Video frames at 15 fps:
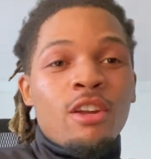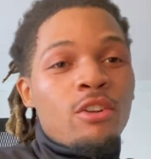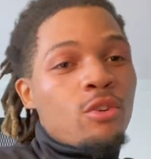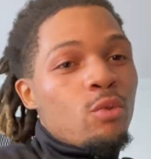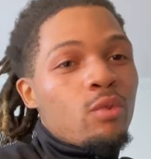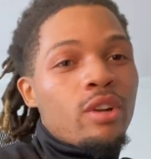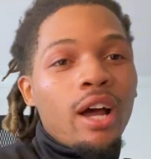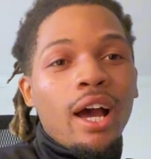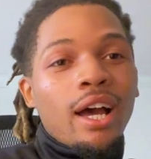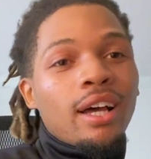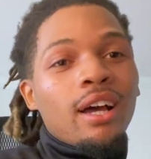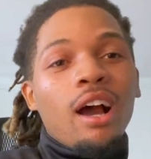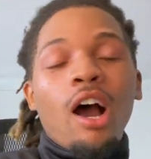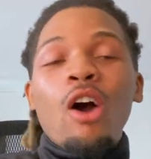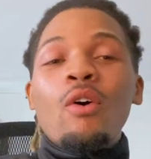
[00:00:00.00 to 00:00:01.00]
Do not.
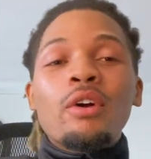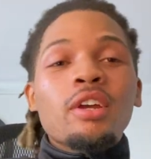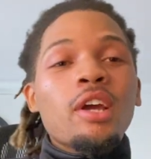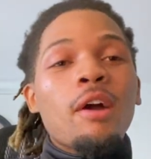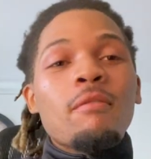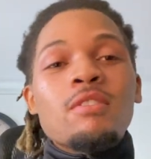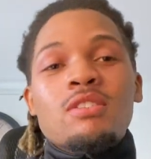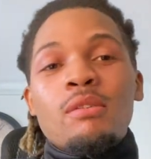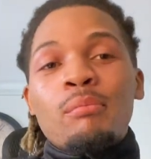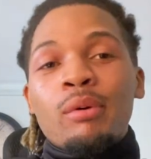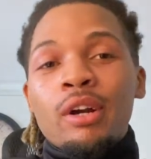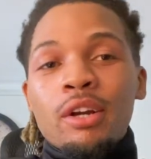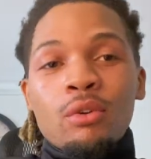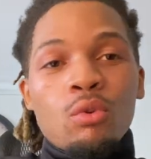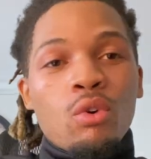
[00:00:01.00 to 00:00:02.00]
I don't care if it's a
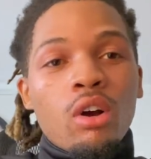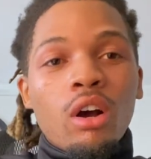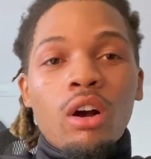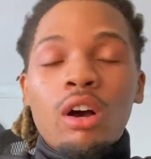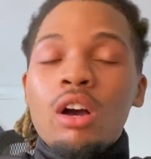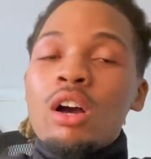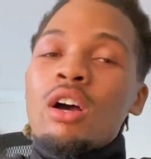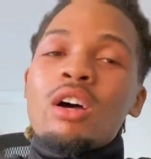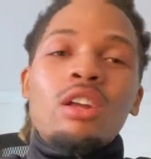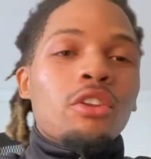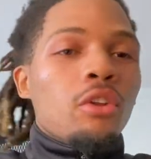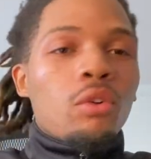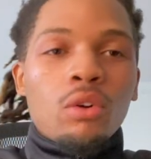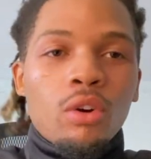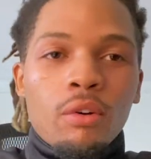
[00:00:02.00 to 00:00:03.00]
brand new car.
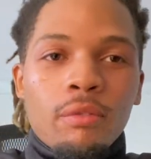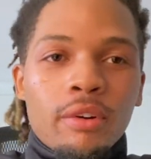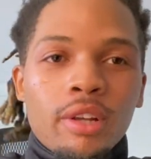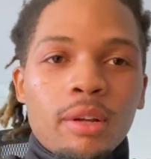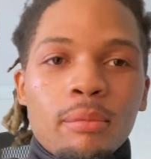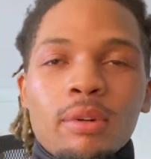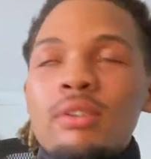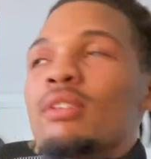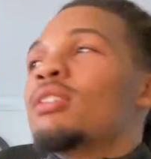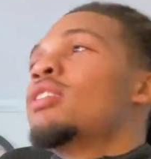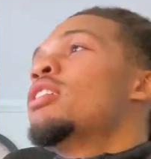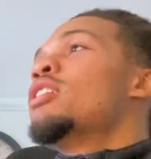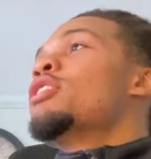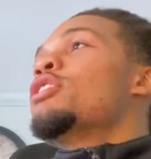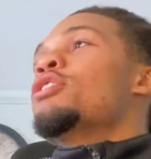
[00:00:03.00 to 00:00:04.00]
Don't go for that, bro.
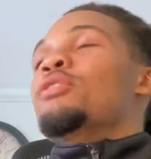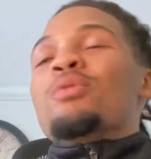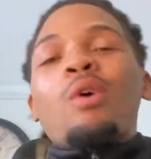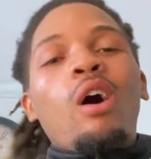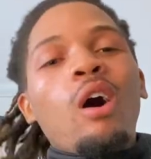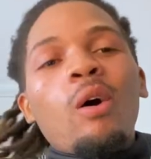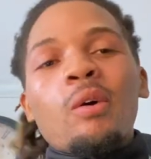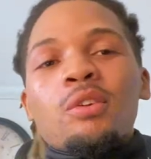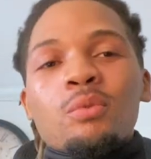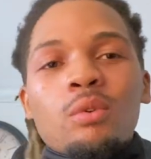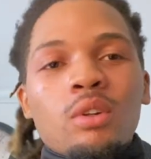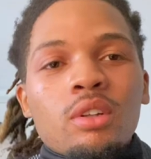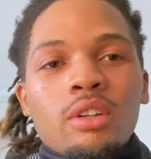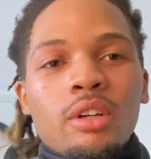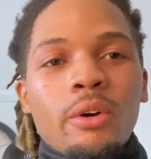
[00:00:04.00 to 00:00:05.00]
You always
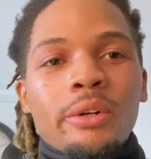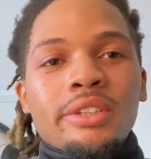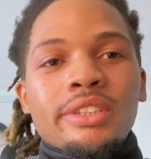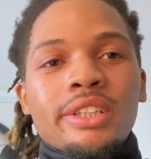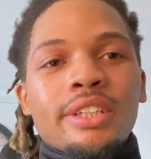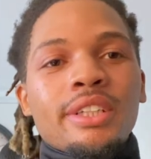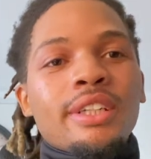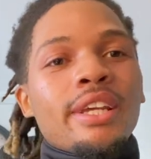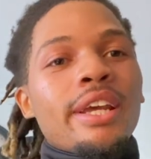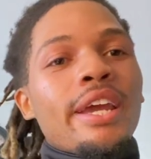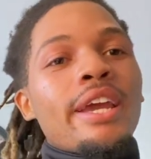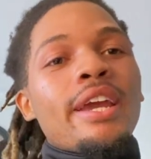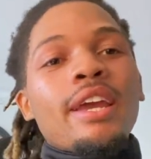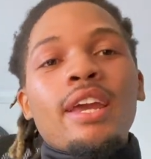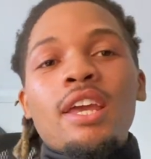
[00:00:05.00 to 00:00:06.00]
want to negotiate.
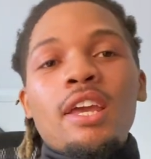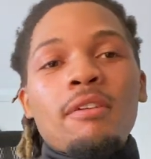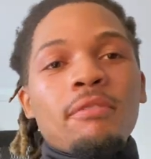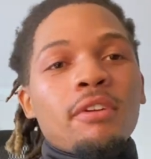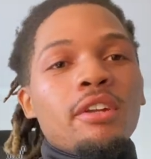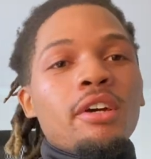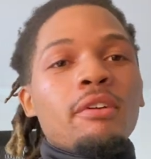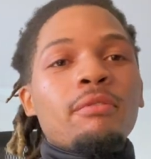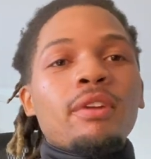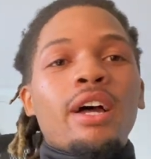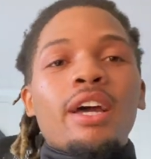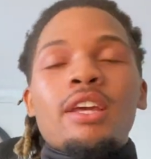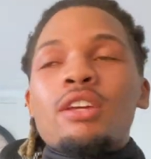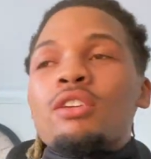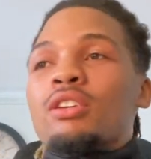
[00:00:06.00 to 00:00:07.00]
Even if
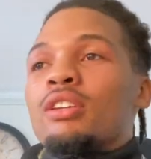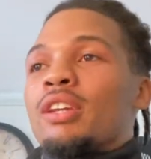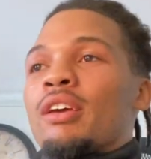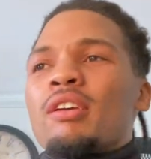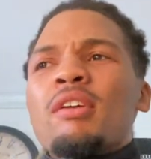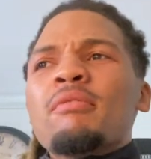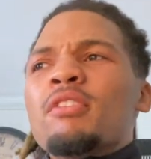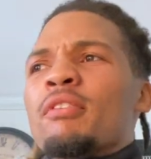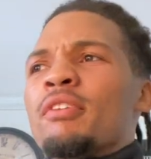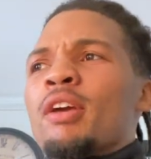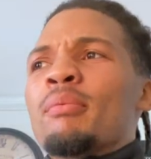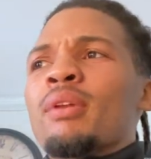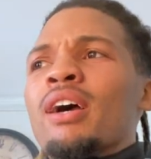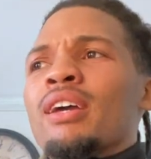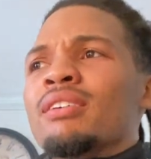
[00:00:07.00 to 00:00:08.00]
they be
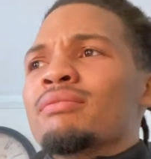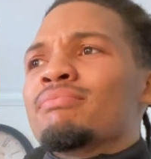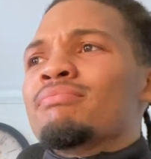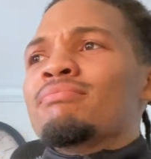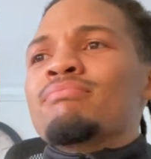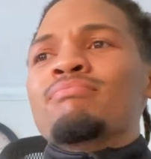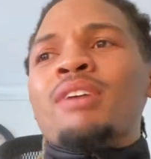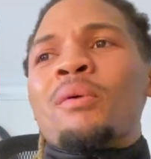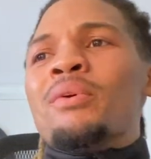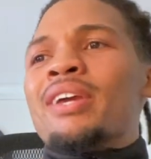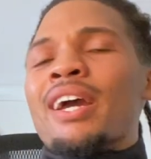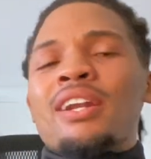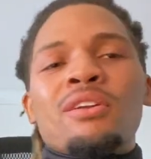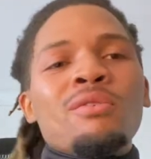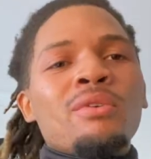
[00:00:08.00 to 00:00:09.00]
like, man, we
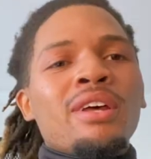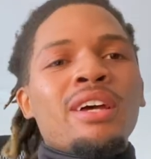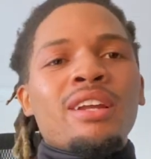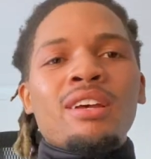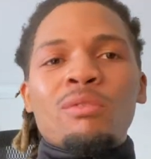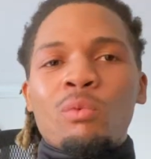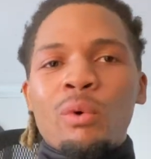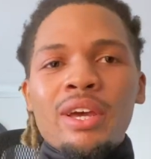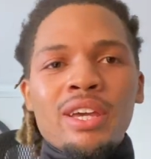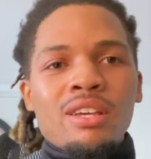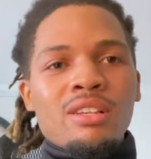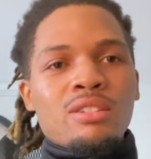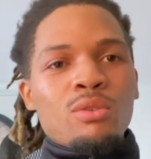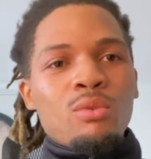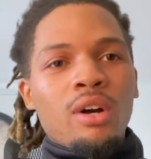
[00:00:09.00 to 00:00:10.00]
can't do that. That's way
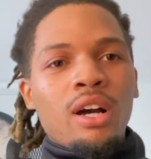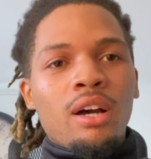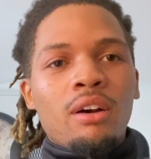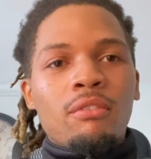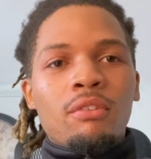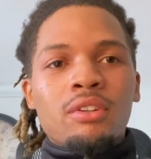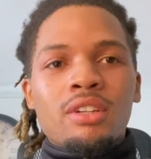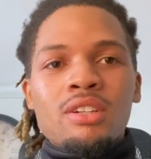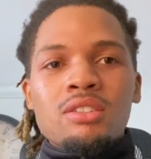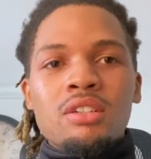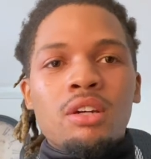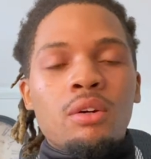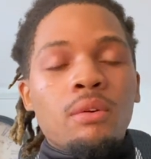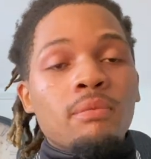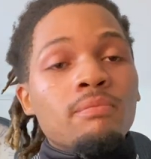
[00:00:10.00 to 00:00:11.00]
too high of a
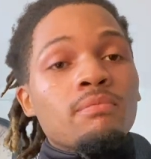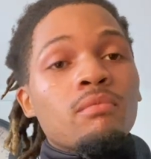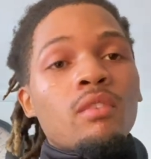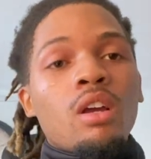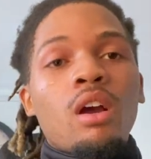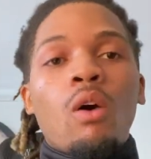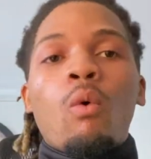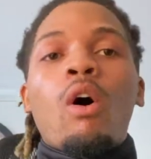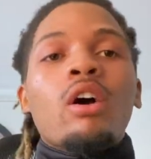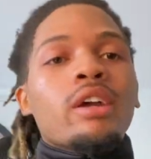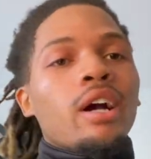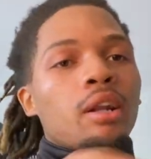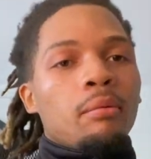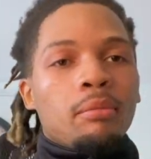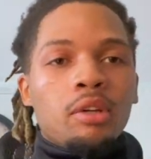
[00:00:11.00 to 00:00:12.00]
discount. Walk
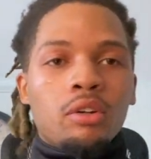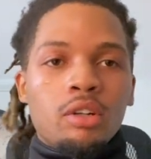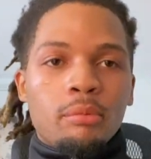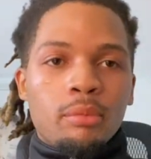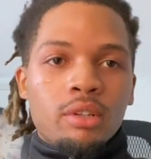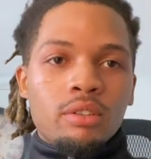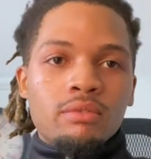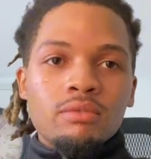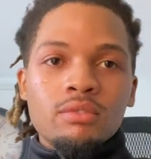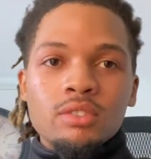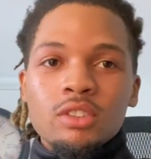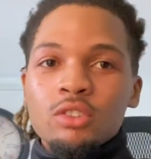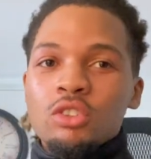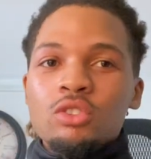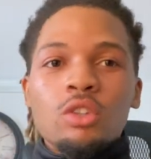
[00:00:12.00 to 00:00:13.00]
out the building, bro.
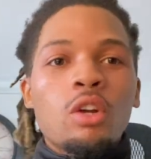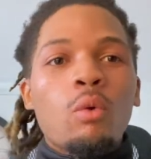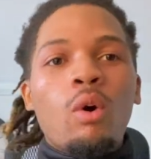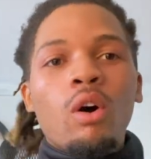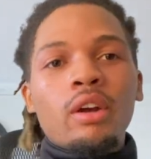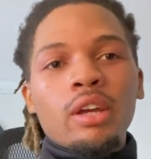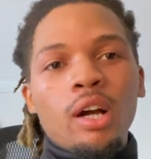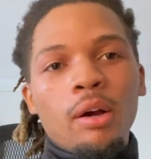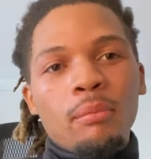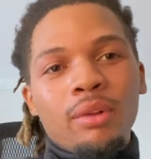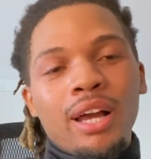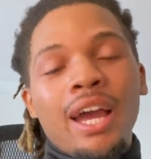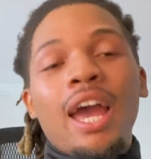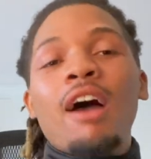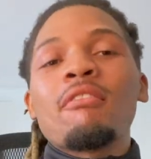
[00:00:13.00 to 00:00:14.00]
Just straight walk out.
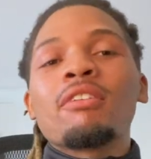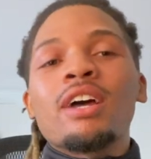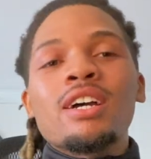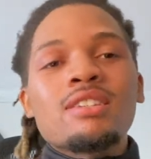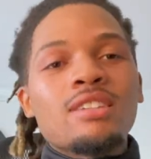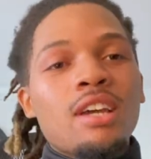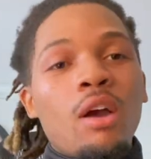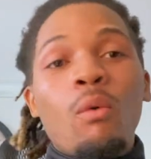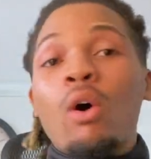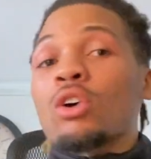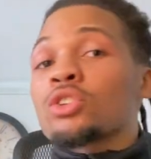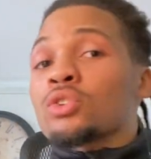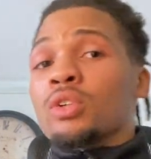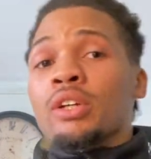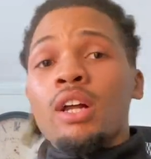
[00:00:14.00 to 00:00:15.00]
Like, have a nice day and walk
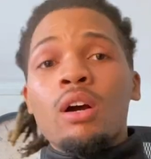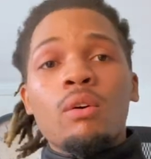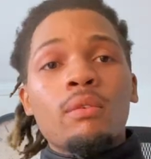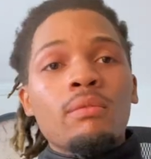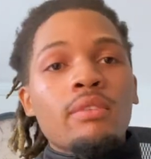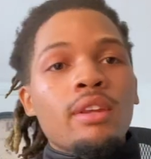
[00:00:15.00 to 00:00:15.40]
straight out.